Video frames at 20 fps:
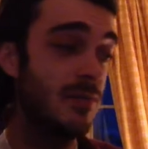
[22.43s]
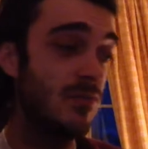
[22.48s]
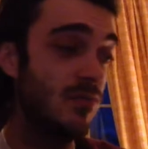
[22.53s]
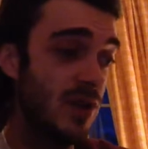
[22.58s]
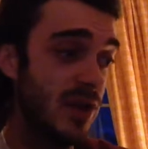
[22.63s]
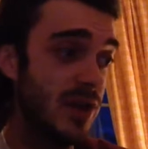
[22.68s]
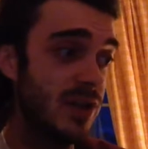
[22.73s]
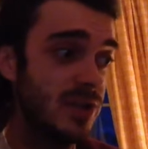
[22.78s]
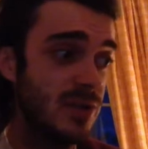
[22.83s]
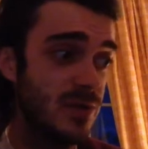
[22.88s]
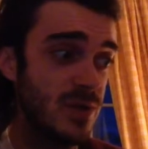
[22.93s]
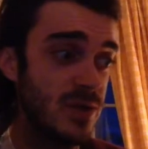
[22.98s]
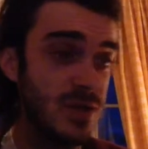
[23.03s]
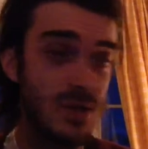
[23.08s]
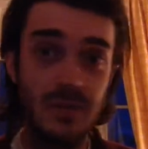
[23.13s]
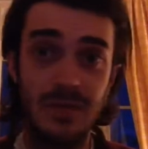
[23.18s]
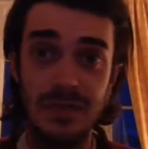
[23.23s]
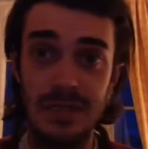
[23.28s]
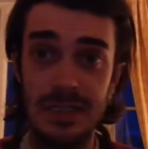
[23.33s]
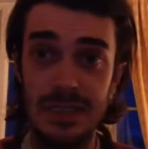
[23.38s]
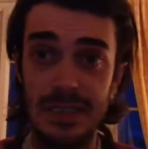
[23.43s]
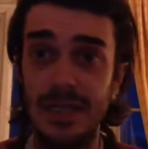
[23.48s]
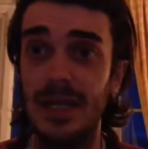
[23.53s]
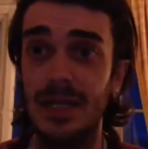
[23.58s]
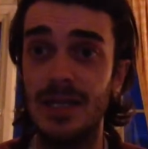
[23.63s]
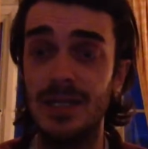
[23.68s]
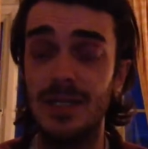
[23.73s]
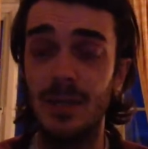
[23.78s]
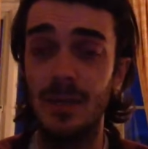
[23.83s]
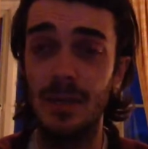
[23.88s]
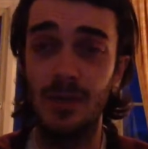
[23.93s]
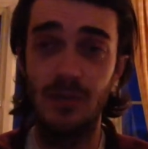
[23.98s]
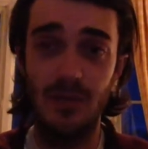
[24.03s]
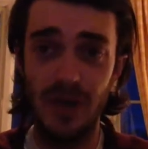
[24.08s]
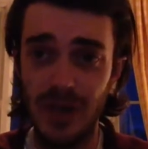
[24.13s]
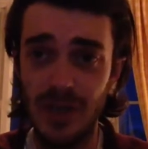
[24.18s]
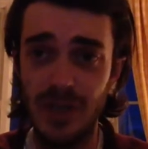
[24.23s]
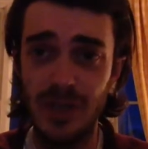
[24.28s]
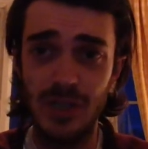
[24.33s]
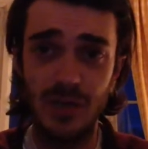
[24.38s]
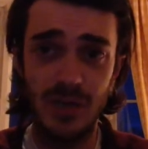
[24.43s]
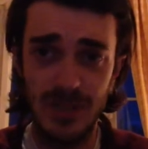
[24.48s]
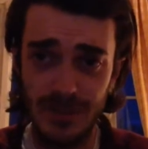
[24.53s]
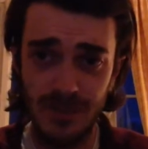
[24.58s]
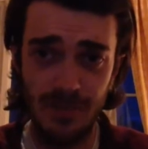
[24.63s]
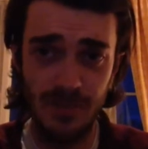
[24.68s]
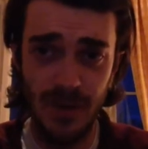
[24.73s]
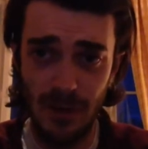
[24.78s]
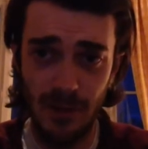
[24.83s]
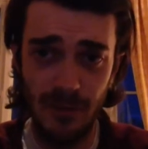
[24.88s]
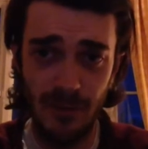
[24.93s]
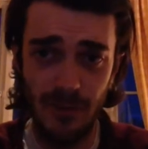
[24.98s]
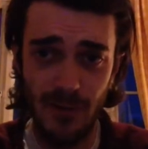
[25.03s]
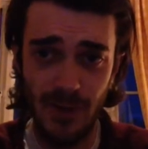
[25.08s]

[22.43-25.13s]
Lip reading: Ricky Stewart's obviously seen something. Ricky Stewart is a very,